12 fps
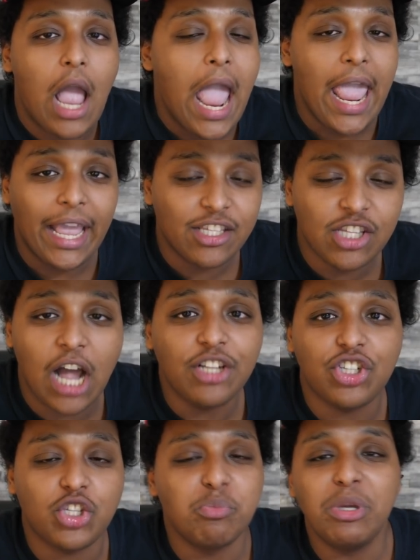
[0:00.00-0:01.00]
And it's
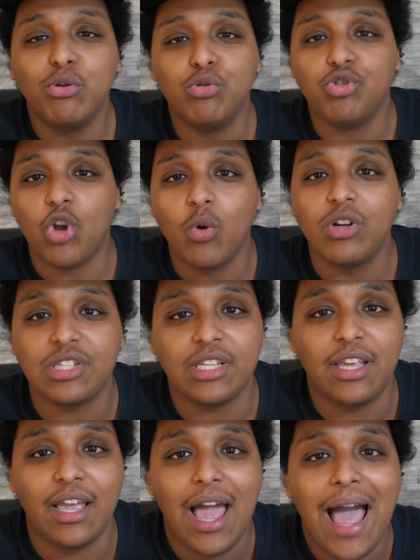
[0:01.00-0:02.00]
not just me who's
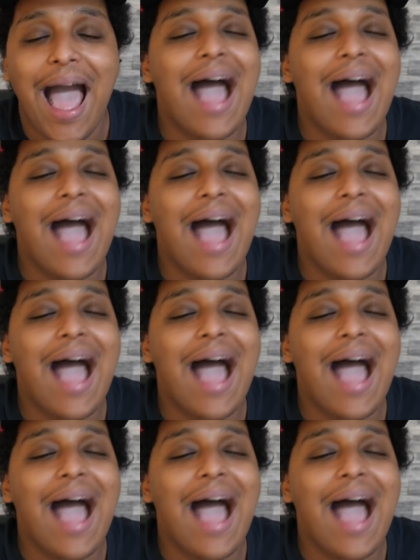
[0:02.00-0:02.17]
noticing it.